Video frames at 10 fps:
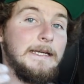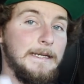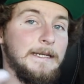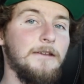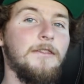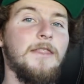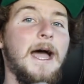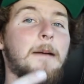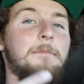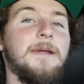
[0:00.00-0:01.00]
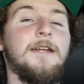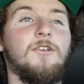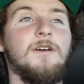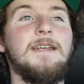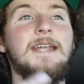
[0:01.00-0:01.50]
in that
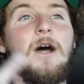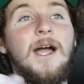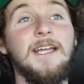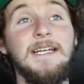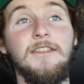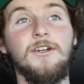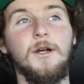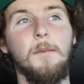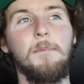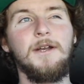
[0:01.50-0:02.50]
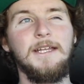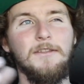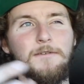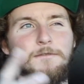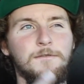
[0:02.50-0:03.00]
Beetle. Now, I could either put it in
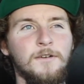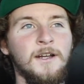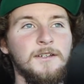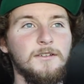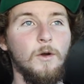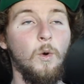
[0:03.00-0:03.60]
the front